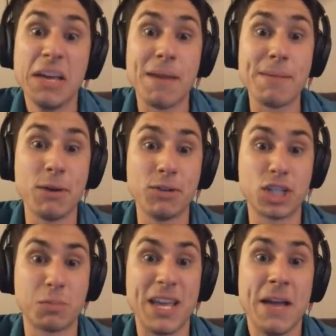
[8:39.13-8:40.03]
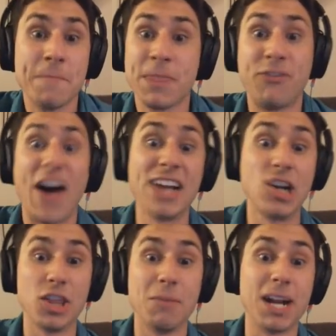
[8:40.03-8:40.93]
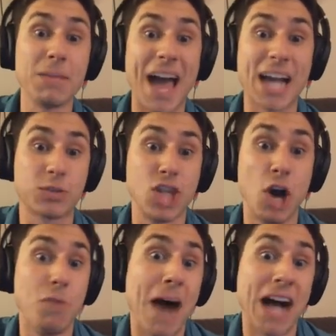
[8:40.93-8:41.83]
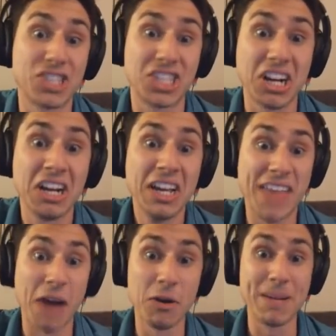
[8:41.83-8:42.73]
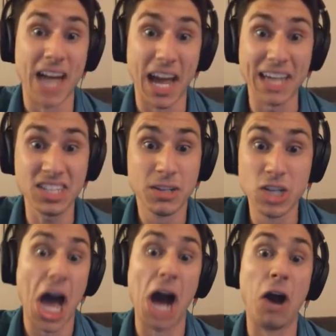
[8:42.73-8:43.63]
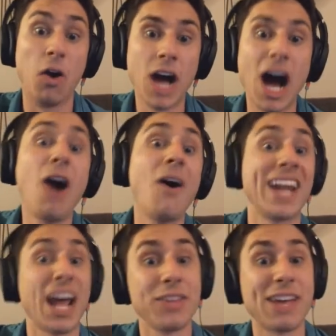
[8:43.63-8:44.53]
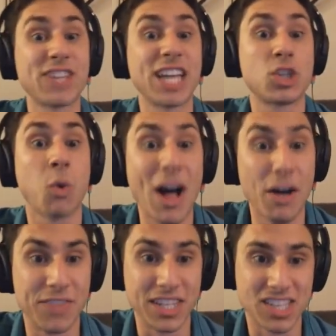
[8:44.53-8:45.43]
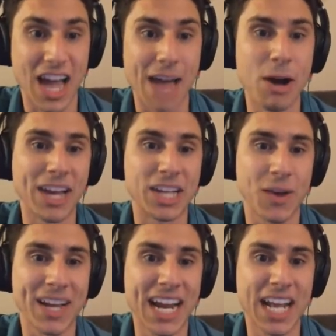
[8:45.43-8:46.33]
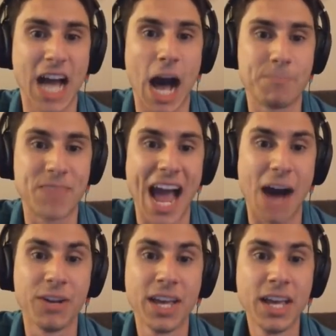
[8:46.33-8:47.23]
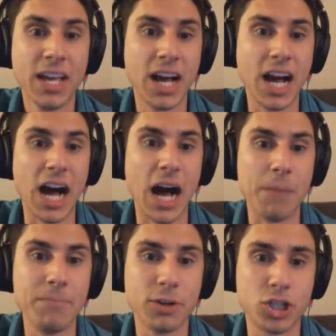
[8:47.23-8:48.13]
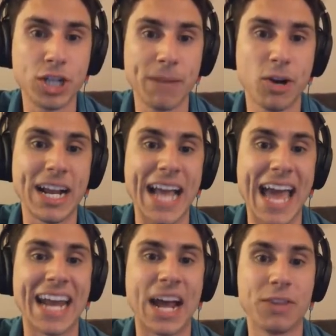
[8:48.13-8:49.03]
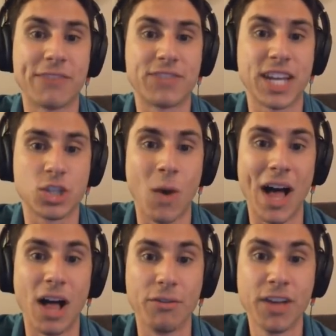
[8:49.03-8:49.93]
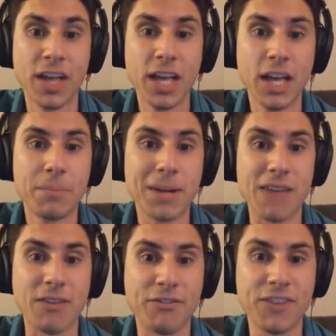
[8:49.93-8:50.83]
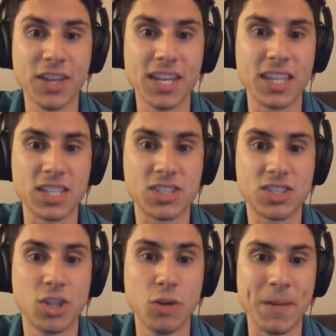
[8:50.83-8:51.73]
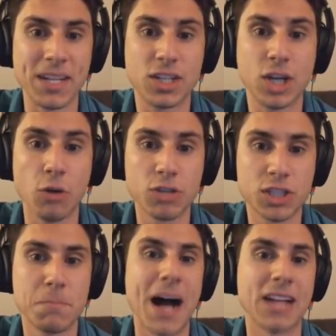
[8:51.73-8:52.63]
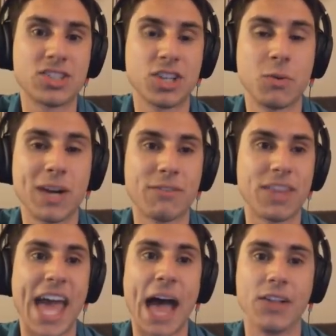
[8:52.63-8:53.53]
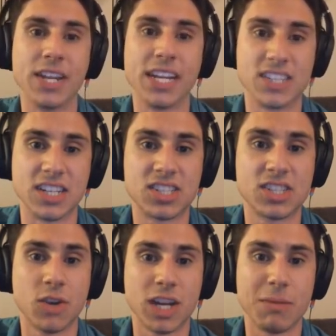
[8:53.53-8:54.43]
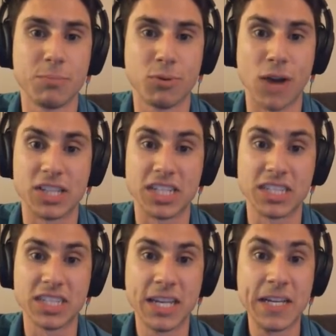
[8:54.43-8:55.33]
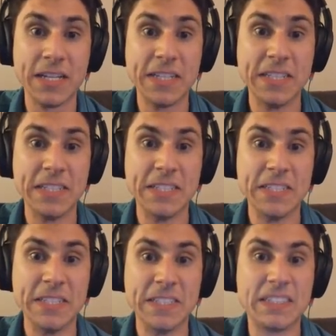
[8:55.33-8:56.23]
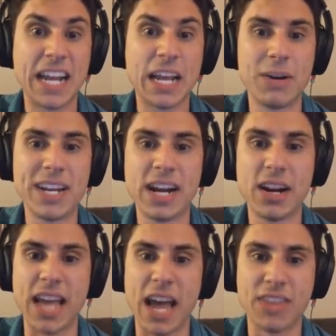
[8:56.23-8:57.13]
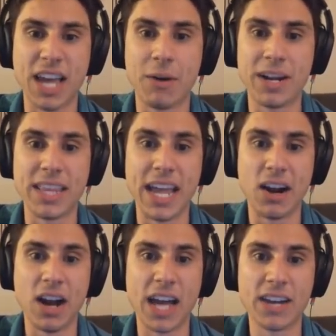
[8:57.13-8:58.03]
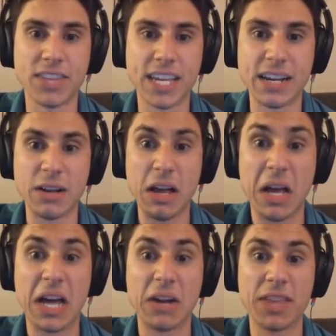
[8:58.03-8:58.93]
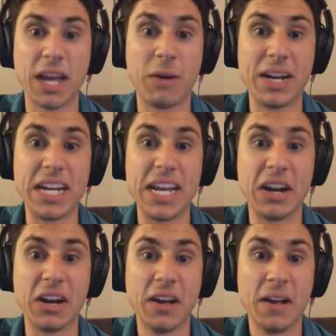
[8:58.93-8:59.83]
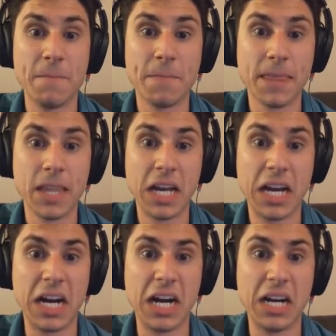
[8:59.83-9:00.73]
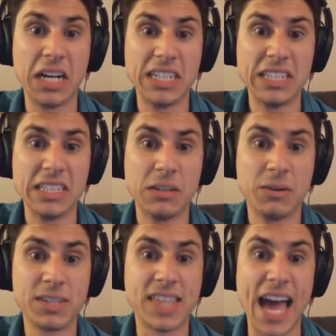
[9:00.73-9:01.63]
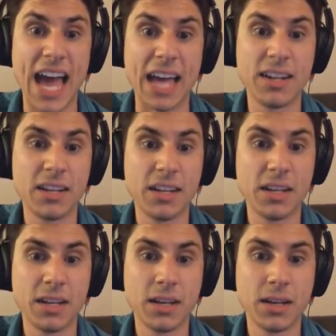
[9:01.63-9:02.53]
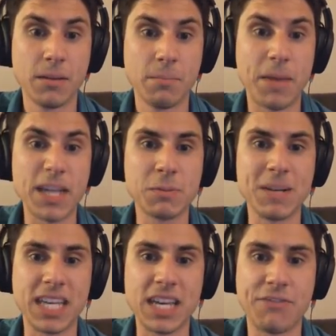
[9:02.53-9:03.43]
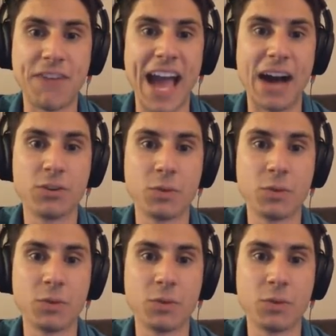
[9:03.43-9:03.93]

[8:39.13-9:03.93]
Maybe it would just be find all the money bags with no monster? That would be nice. No. Oh, and I only have to get 12 this time. Okay, so I kind of copped out. Um, they're shimmering, and I only have to get 12. But I have a feeling this stupid ghost monster, whatever the hell it is, is still going to be present. Did I go in here? Yeah, I think I went in there. I don't think I, I don't think I went in here. Oh, what's that? Basement key found.